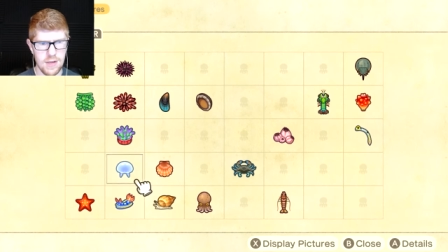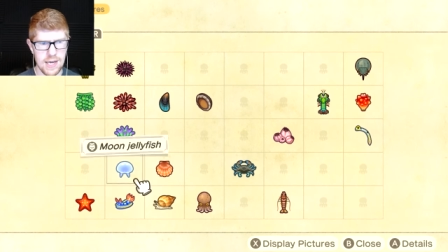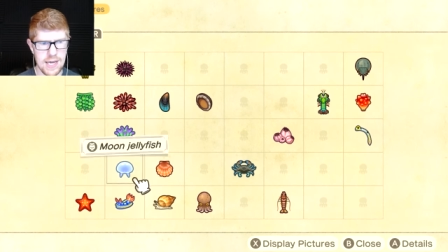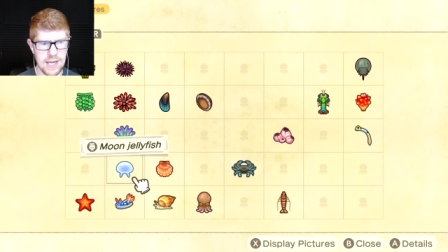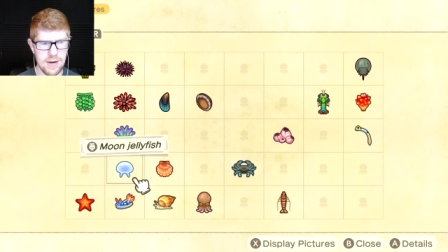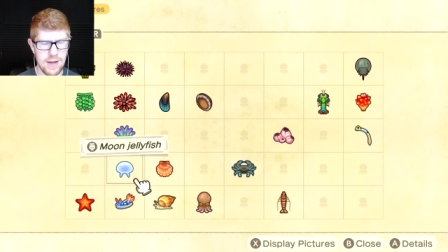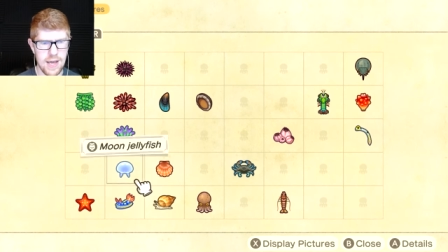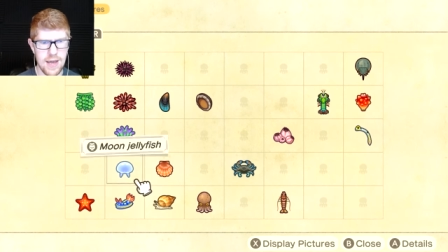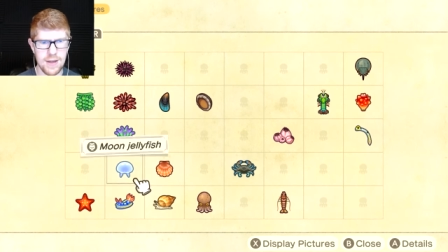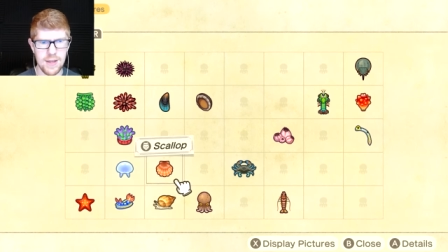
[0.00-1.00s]
I got.
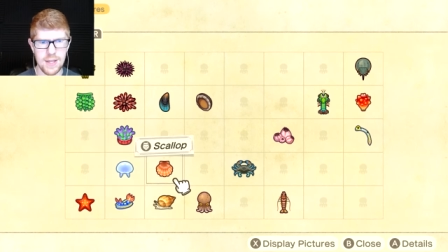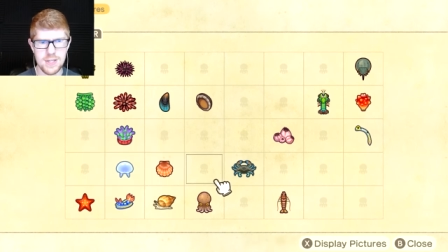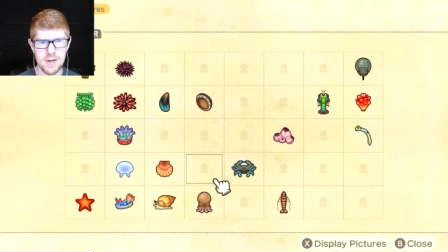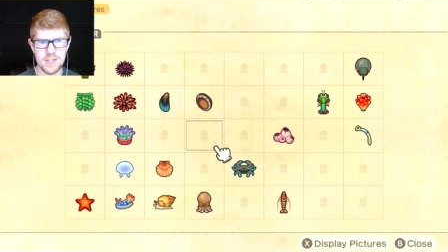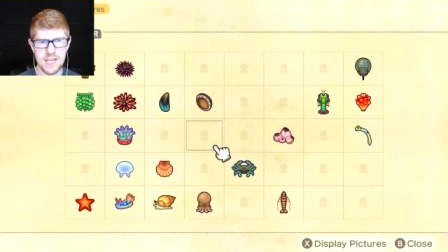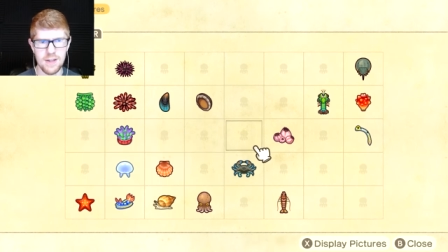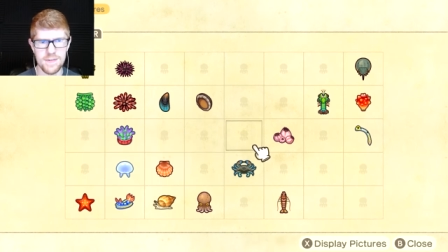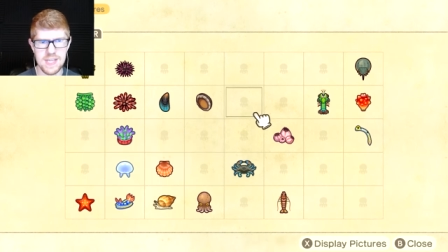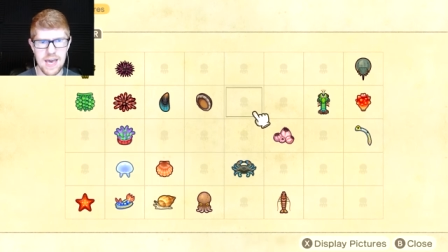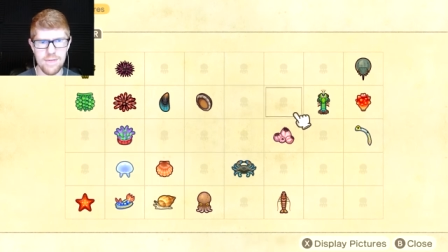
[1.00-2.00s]
I, it's hard to tell if
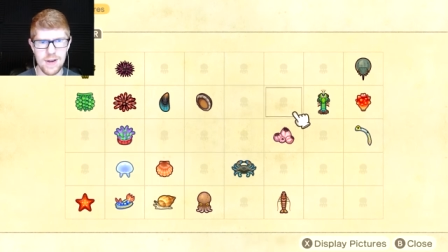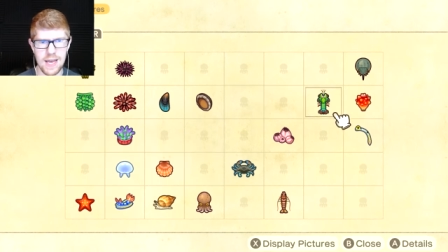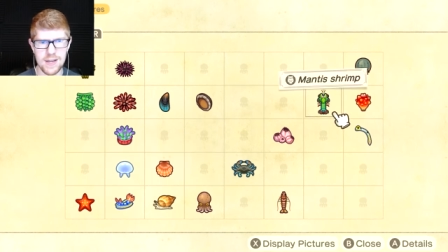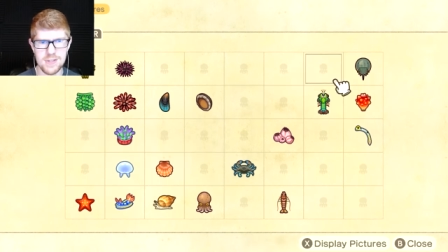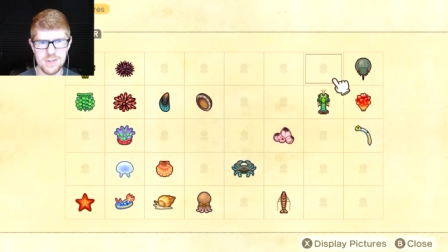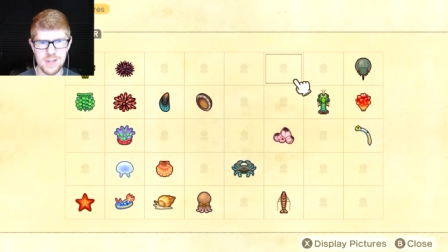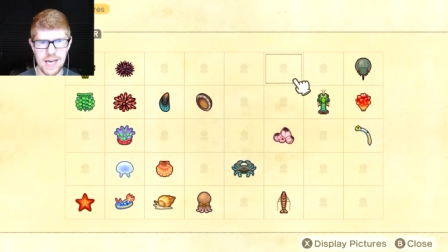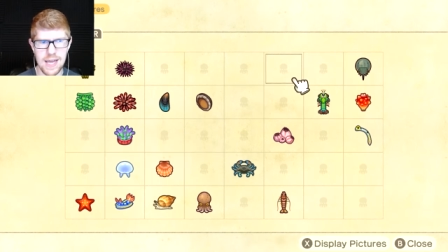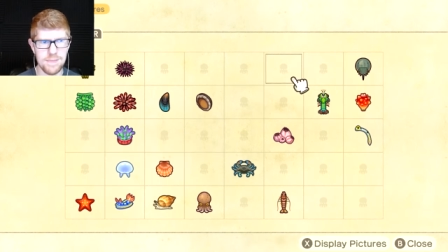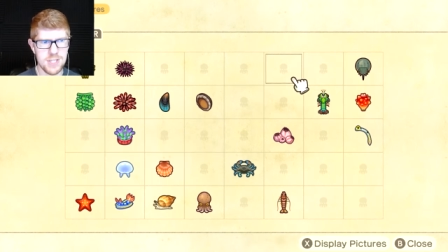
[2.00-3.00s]
it's half or not because there's a
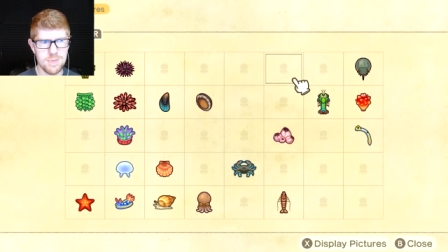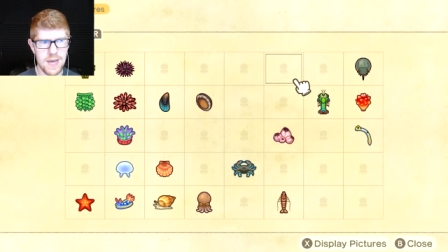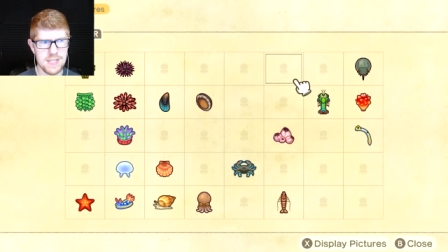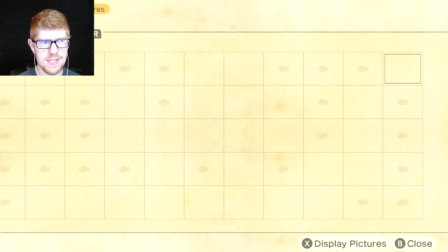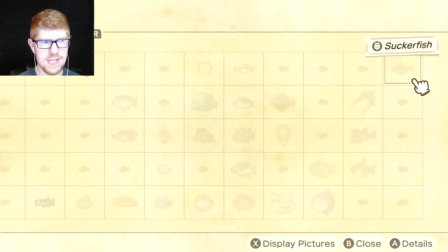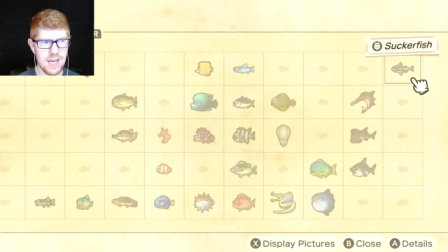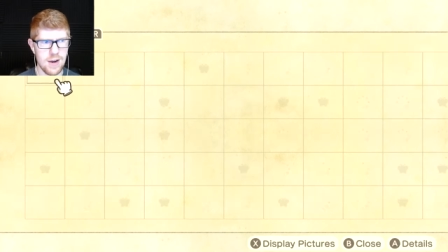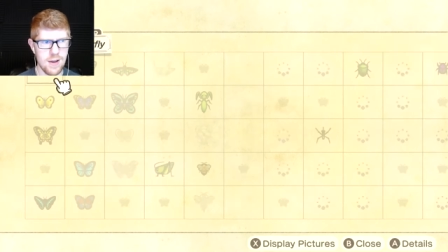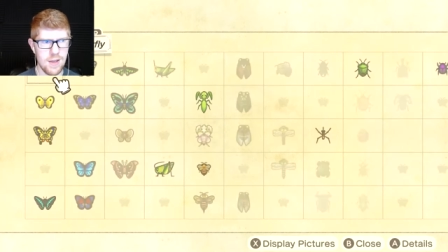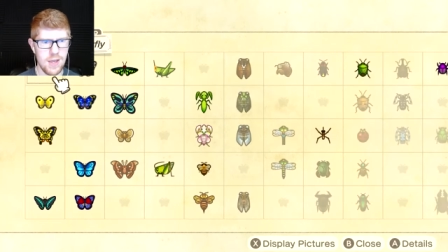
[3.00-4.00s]
lot of empty spaces
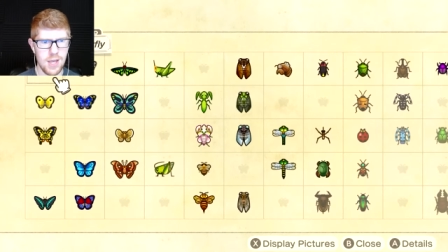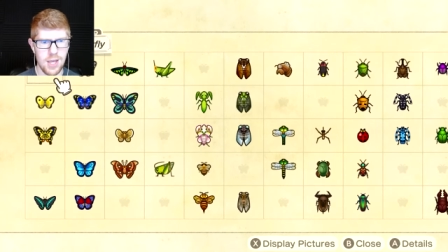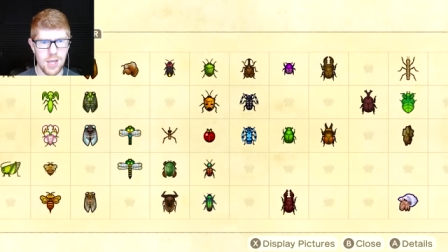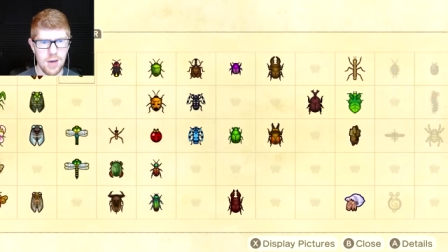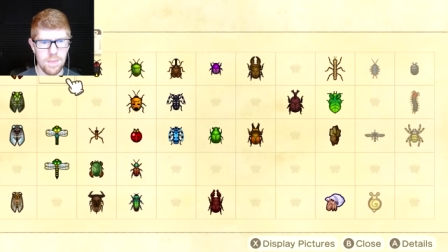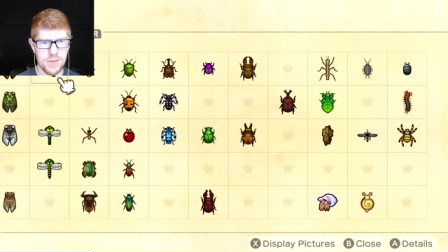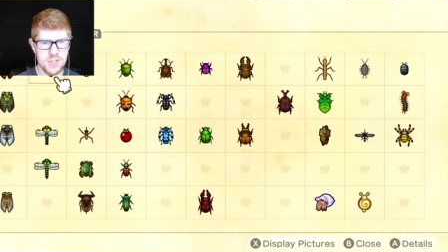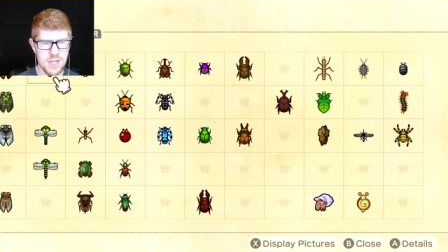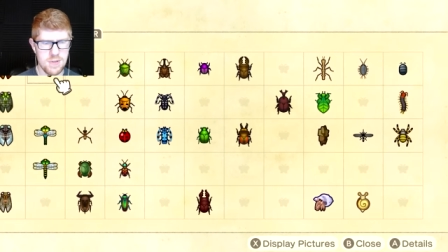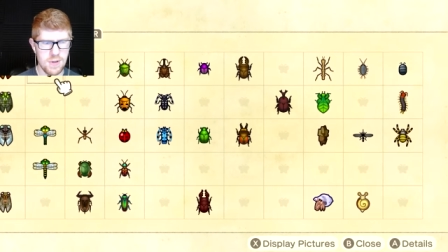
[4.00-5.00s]
here, but
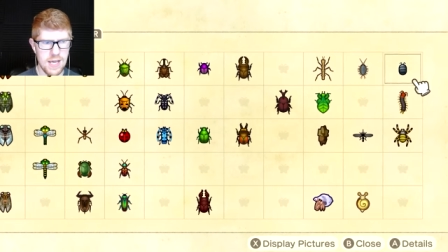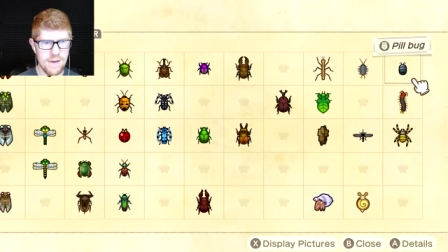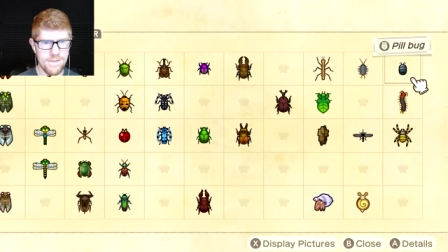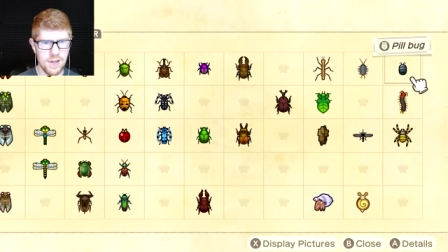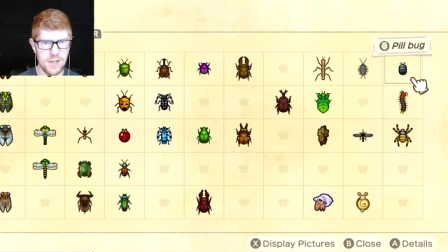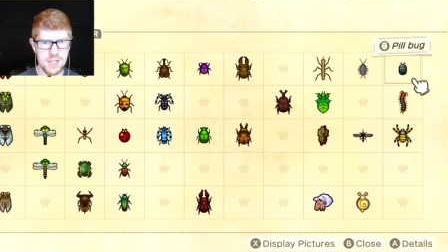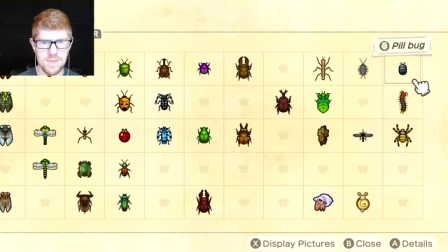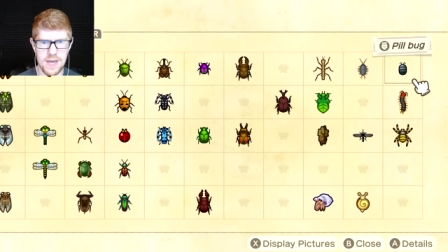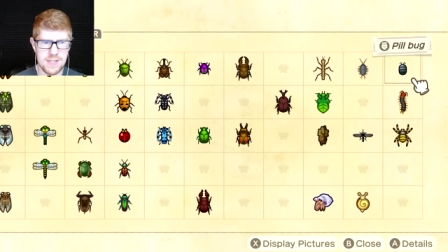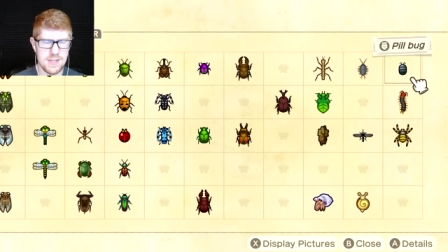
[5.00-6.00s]
there's also a lot of filled in
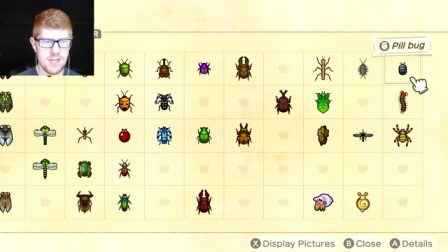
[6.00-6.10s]
spaces.